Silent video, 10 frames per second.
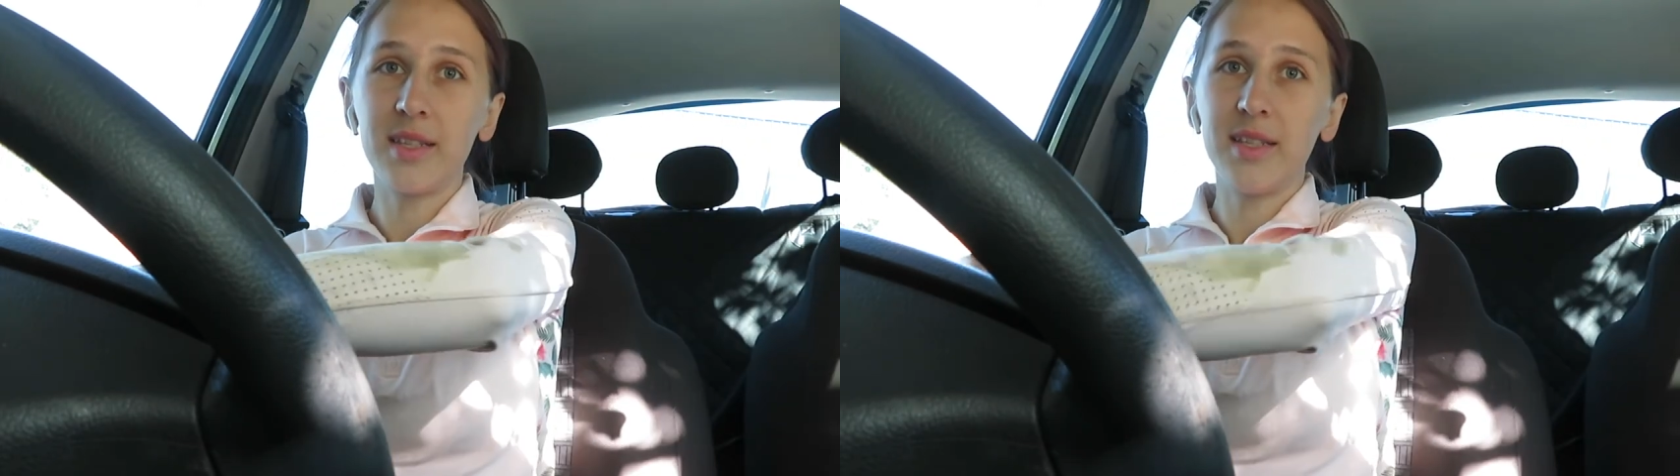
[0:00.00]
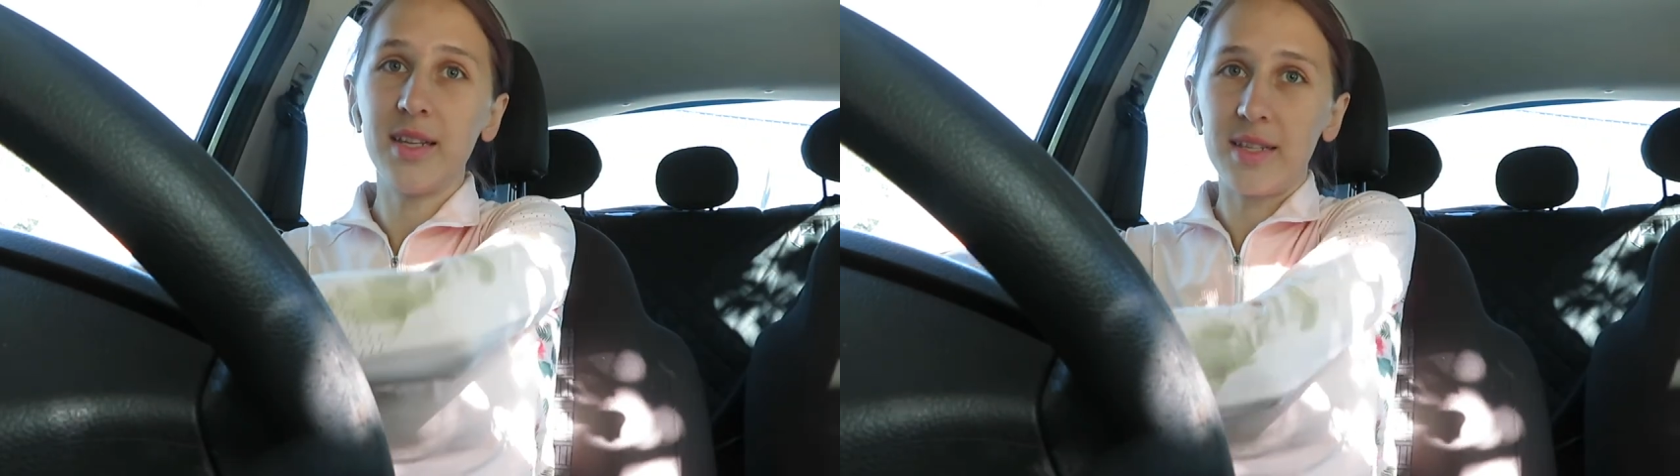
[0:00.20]

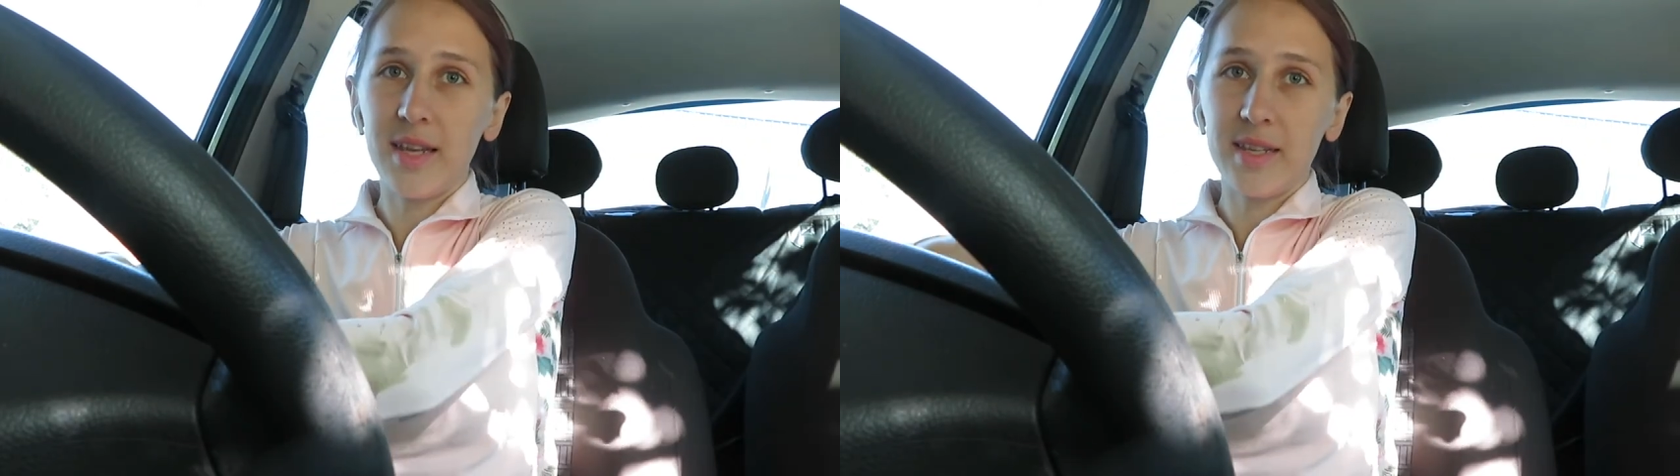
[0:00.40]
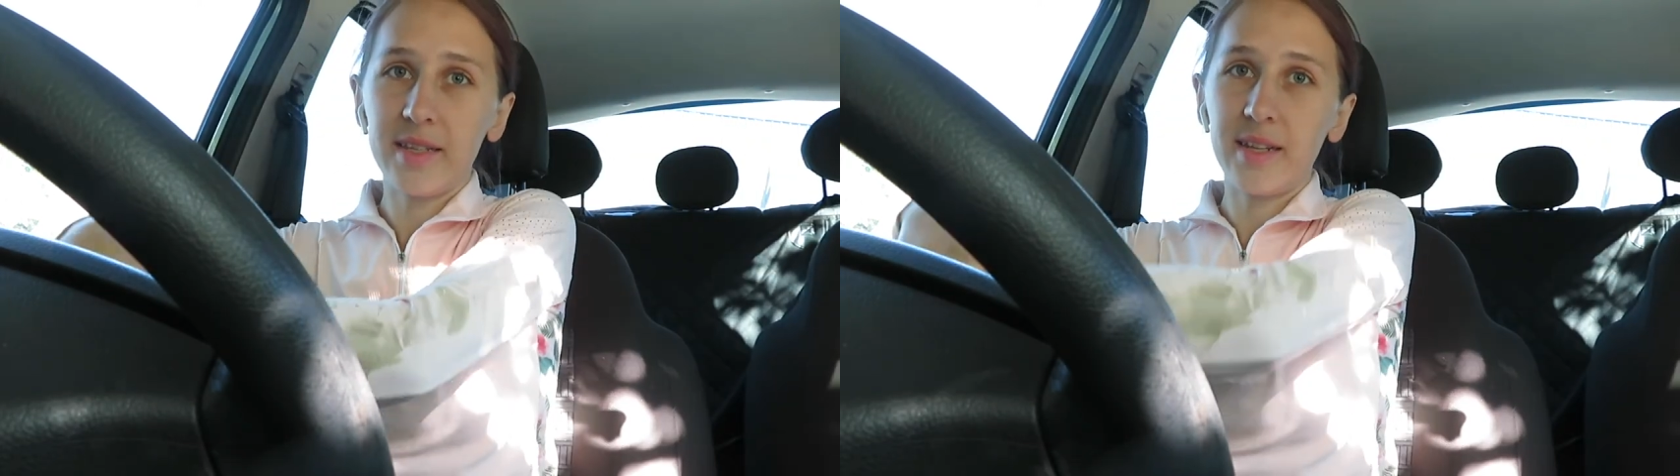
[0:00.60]
than this
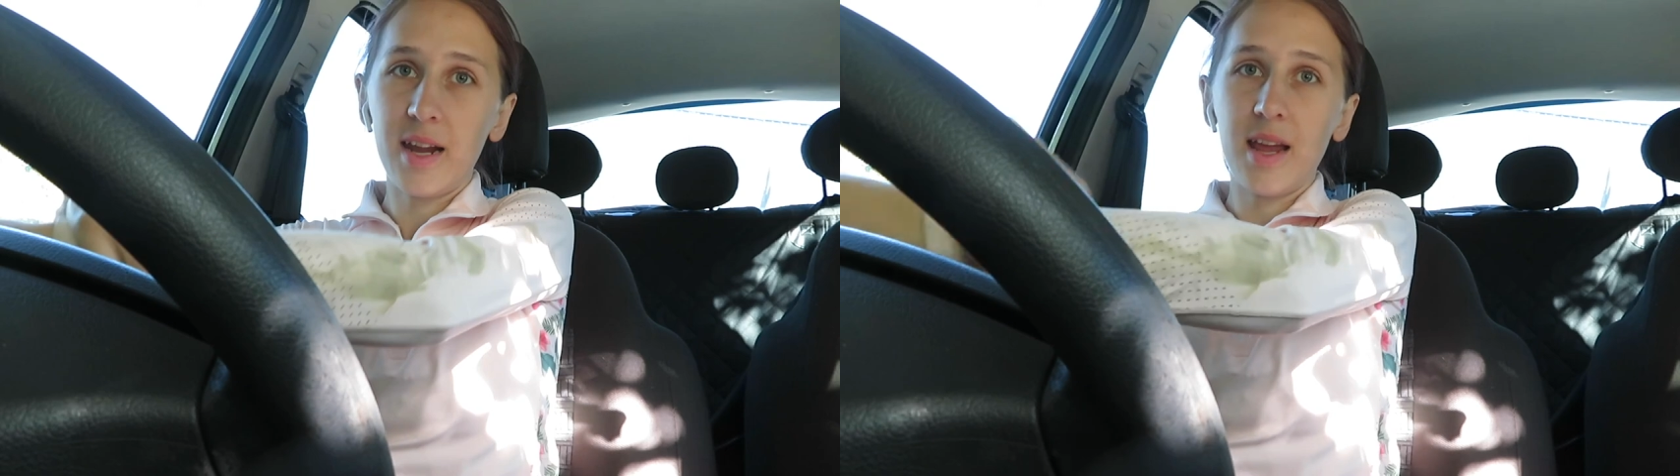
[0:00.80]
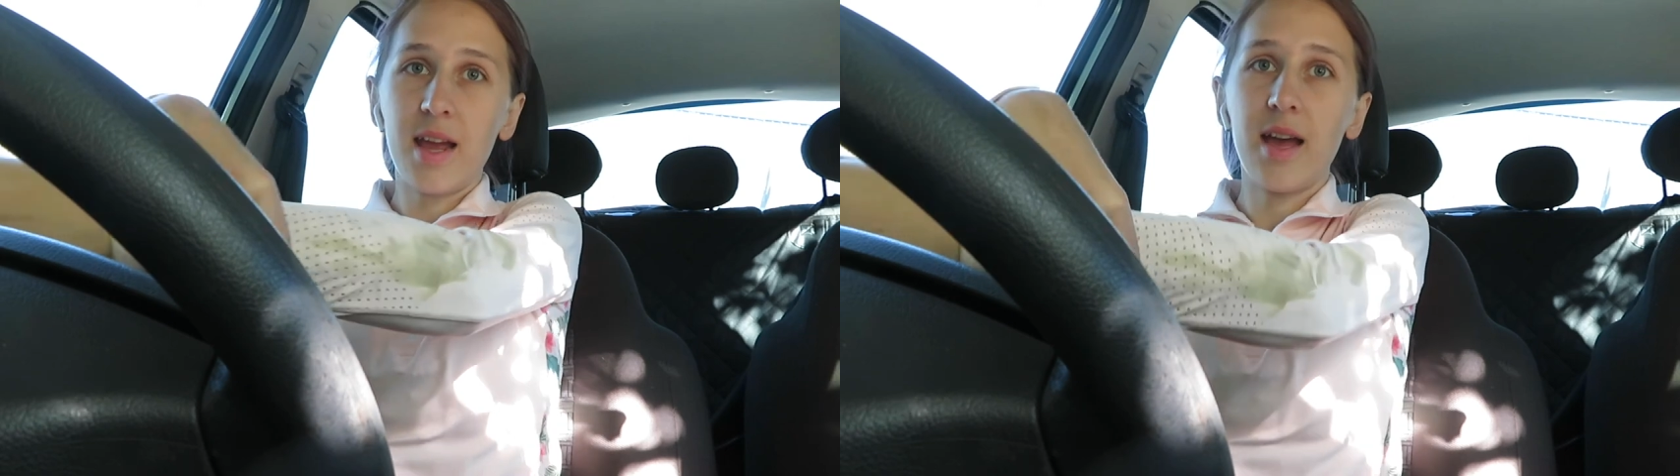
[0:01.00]

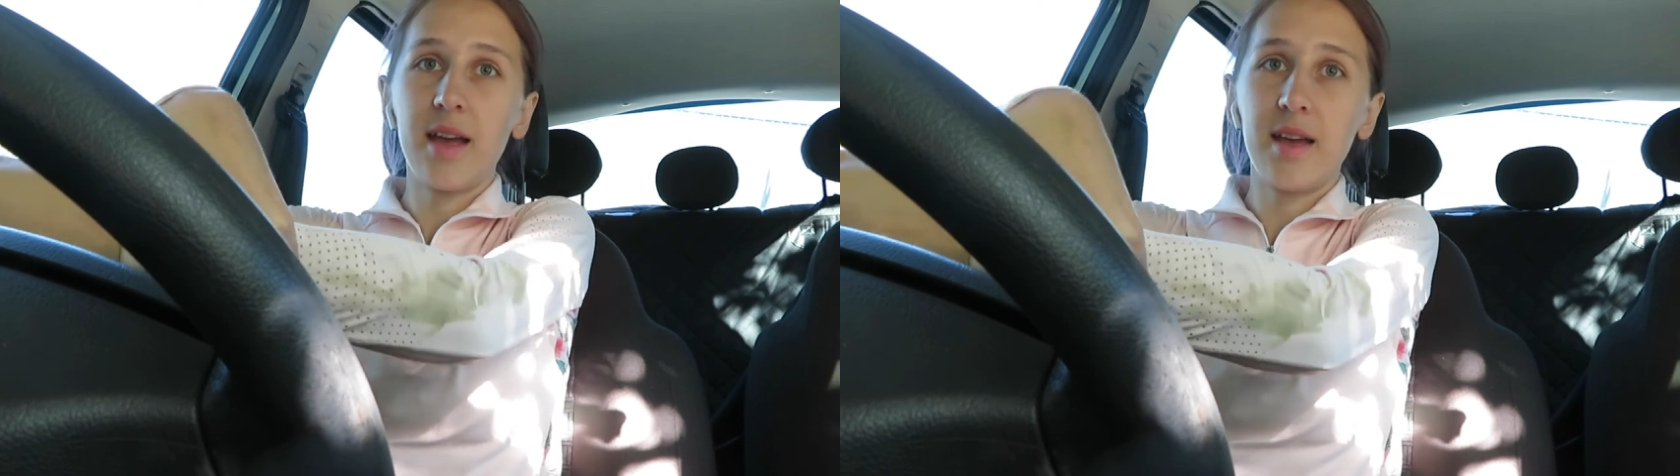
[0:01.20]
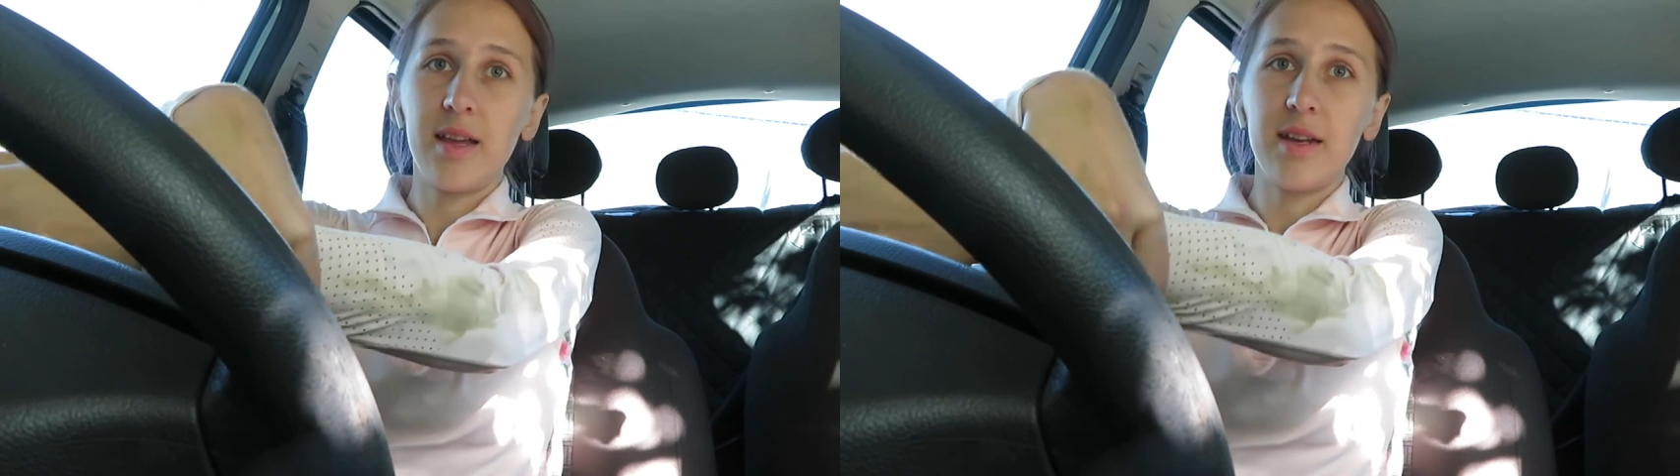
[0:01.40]
yesterday
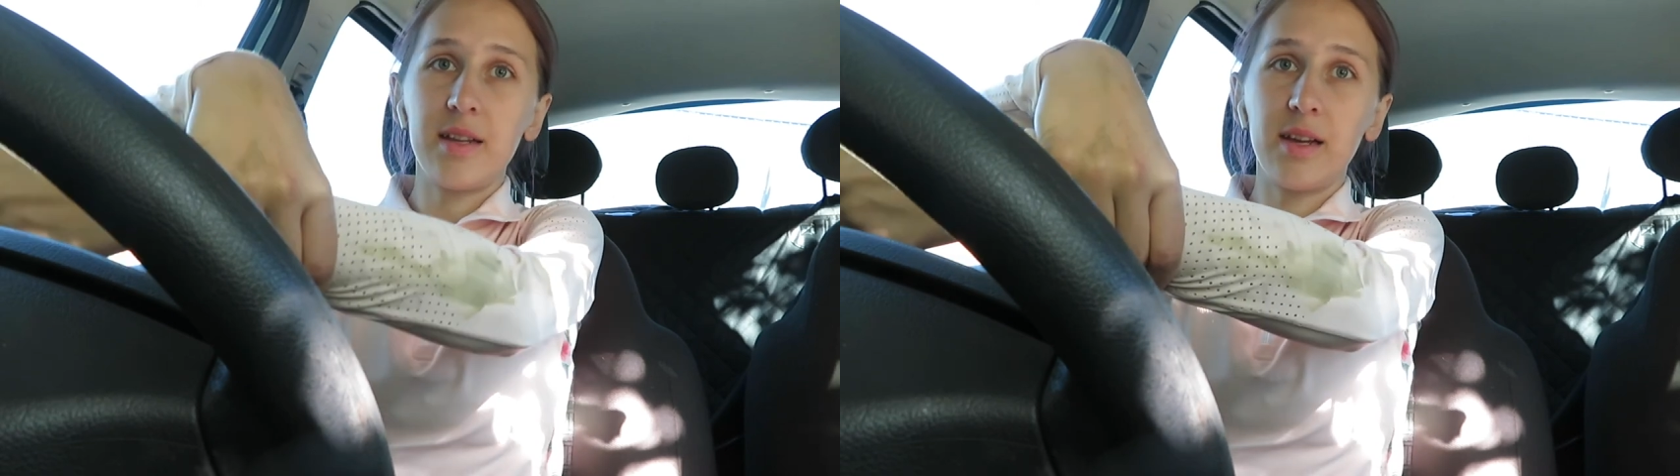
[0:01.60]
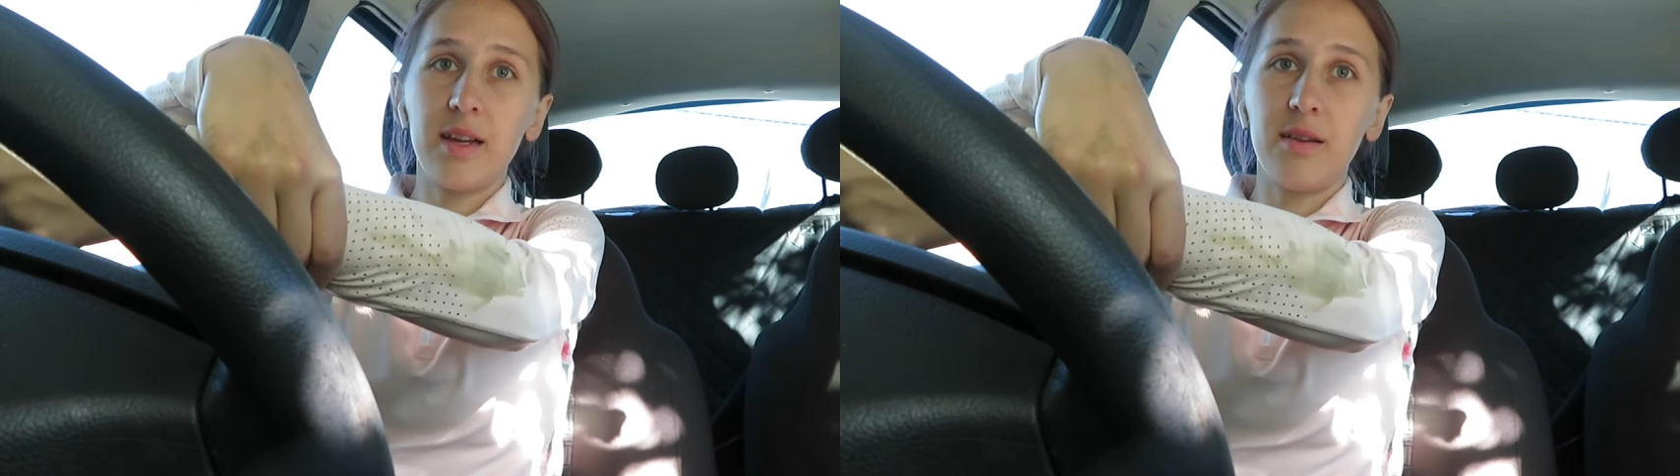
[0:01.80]
and